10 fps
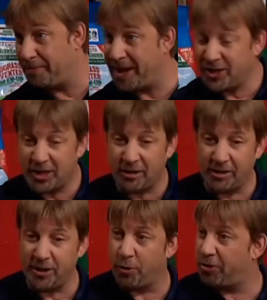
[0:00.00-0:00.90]

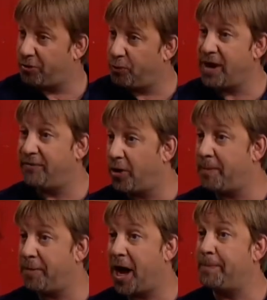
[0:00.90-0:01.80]
Basically, there are three
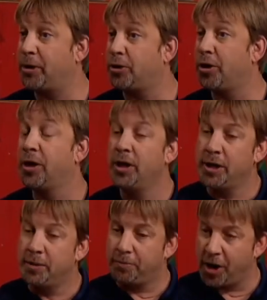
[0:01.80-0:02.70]
very popular
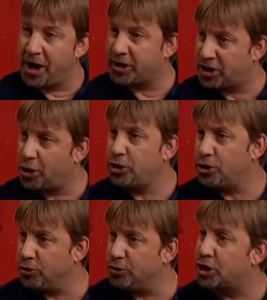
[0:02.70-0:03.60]
products that are
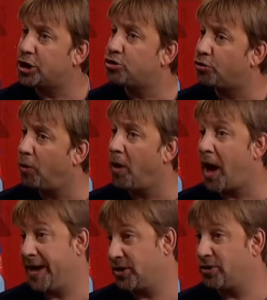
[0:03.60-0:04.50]
used to control
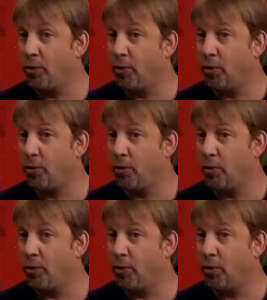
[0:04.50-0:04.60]
ice.